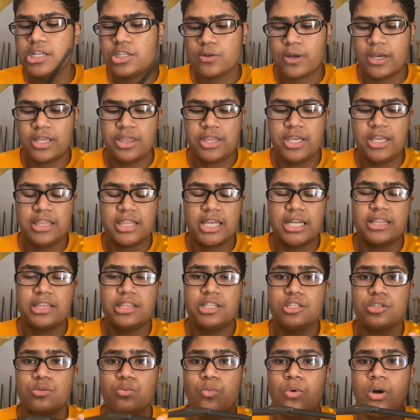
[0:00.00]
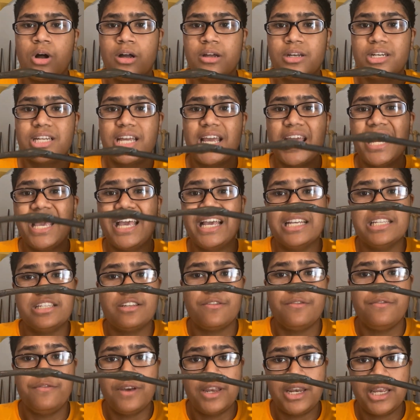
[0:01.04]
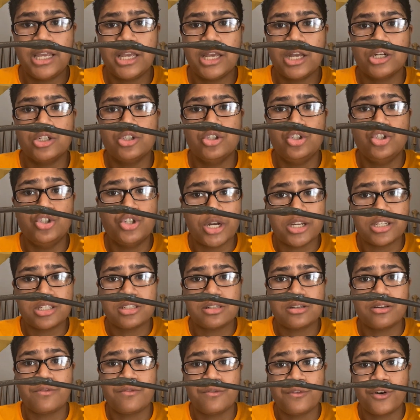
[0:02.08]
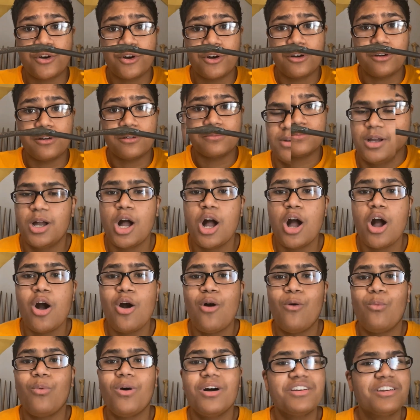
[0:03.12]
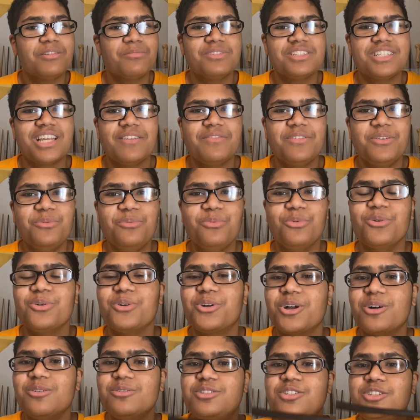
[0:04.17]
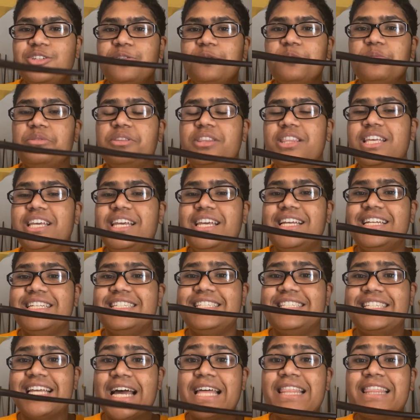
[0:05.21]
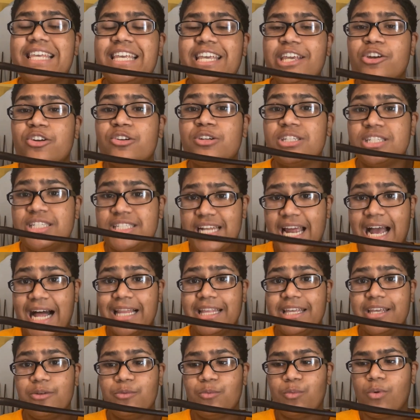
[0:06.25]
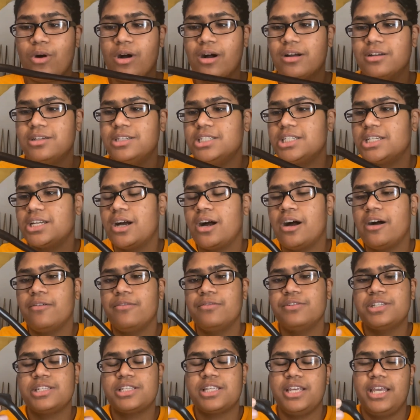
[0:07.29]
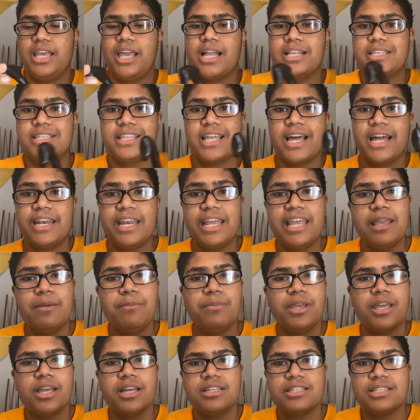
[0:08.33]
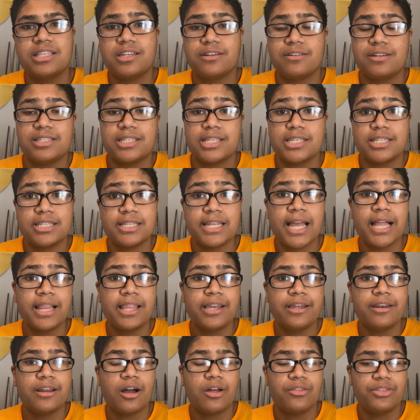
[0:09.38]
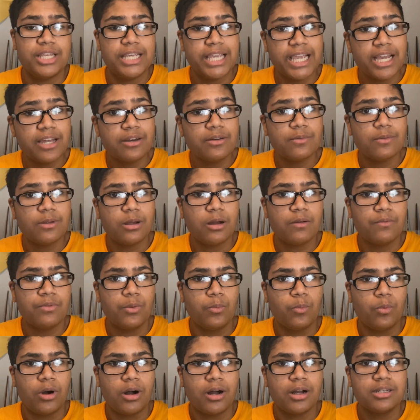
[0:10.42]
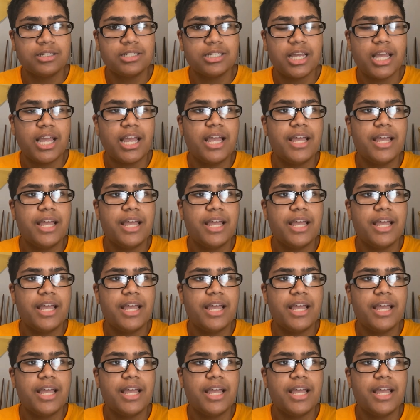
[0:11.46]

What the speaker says: So I think that this wand is fitting just for her. Wand number 7 will go to the Death Eater Stallion wand. Obviously, it gets that name because there is a stallion on the handle of the wand.